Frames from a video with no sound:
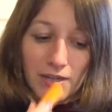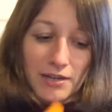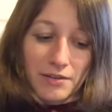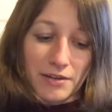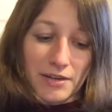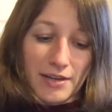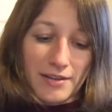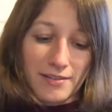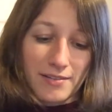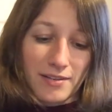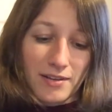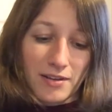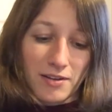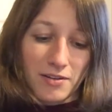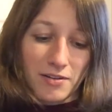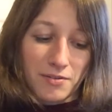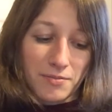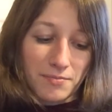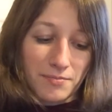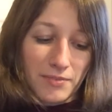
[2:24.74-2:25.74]
Okay,
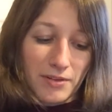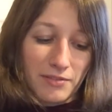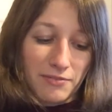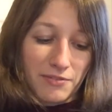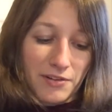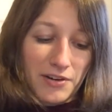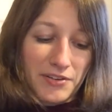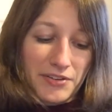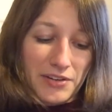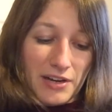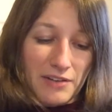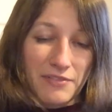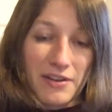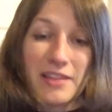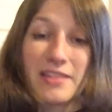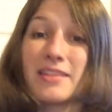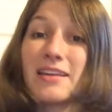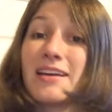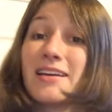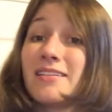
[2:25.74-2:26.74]
so... first off, I
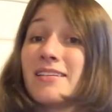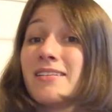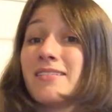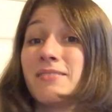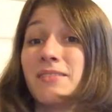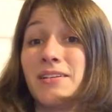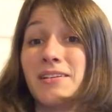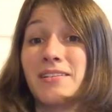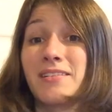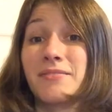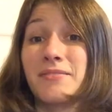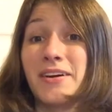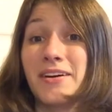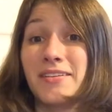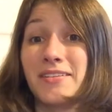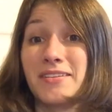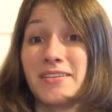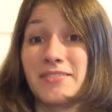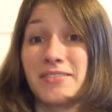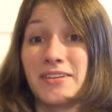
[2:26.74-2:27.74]
think this one
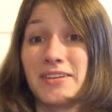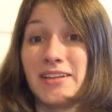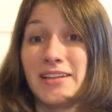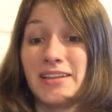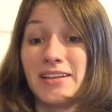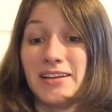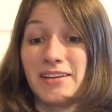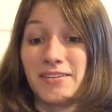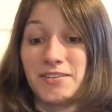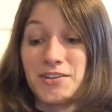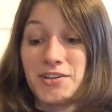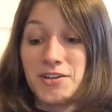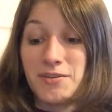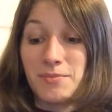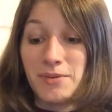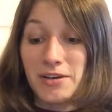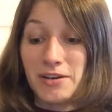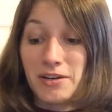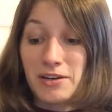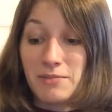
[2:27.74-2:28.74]
smells different than the other two,
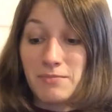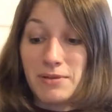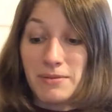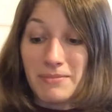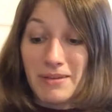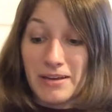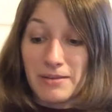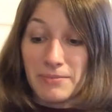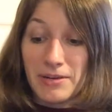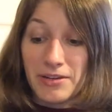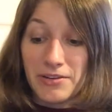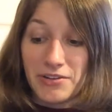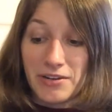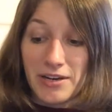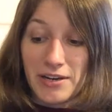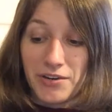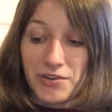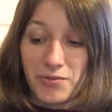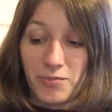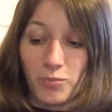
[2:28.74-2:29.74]
but it could be my
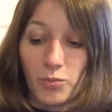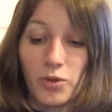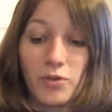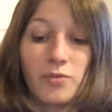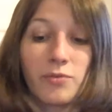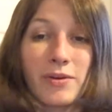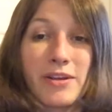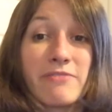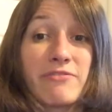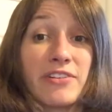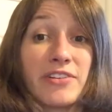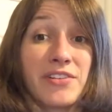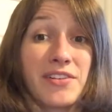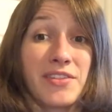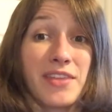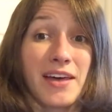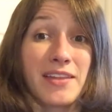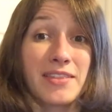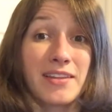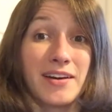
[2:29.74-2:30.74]
imagination. We'll
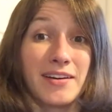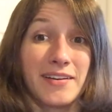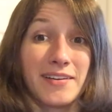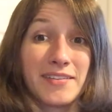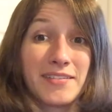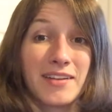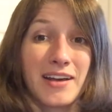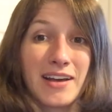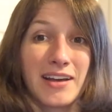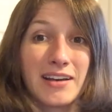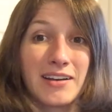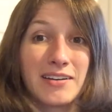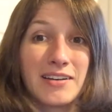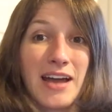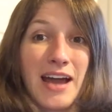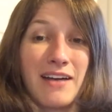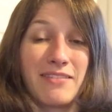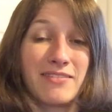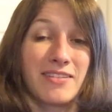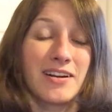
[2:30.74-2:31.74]
revisit that thought in a second
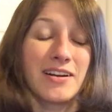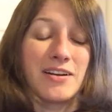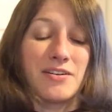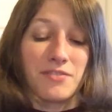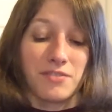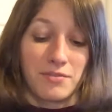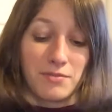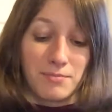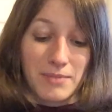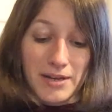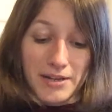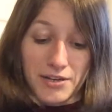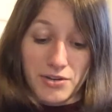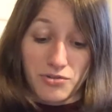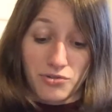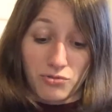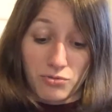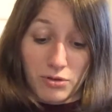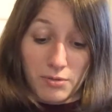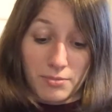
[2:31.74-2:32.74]
after I go through my
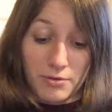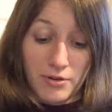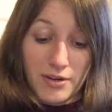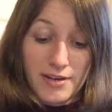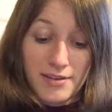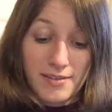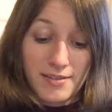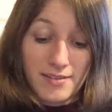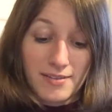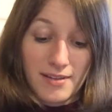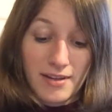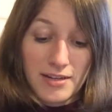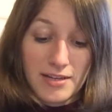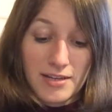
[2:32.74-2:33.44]
usual points.